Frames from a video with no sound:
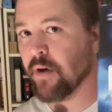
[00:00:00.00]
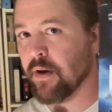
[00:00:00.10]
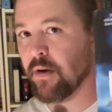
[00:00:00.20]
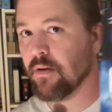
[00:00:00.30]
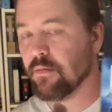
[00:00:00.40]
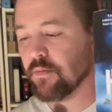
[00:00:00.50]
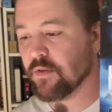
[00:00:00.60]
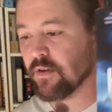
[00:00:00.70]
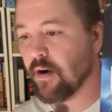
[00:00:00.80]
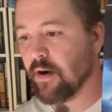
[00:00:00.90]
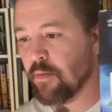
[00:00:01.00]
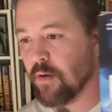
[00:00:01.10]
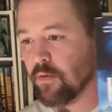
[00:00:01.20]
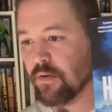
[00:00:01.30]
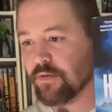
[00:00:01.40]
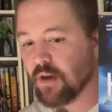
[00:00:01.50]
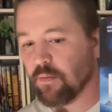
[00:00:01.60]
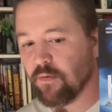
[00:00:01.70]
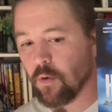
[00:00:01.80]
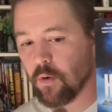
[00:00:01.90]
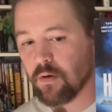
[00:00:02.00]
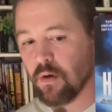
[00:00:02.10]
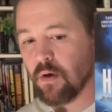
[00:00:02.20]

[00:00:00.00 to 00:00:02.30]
read it, sorry, you might want to skip forward.